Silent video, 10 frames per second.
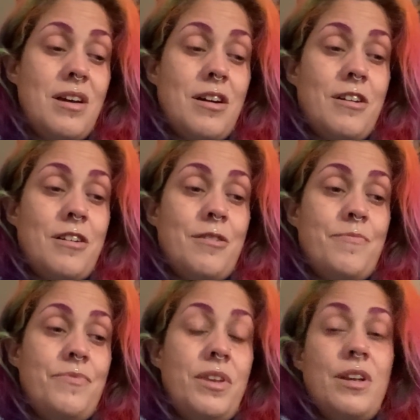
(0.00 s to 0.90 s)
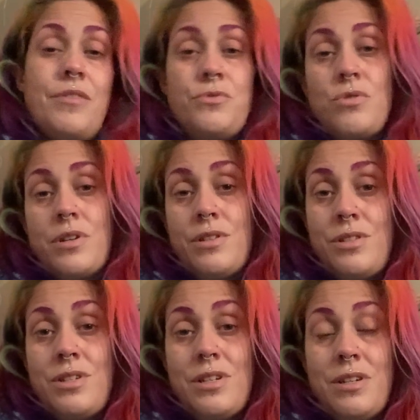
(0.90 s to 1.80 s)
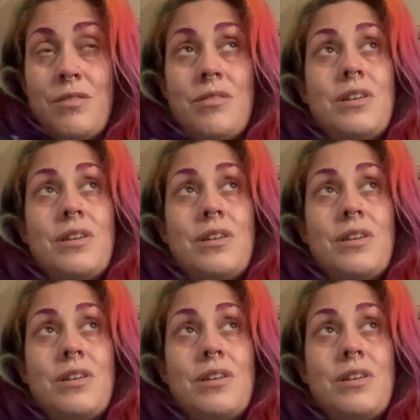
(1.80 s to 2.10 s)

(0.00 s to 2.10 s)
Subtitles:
I've tried to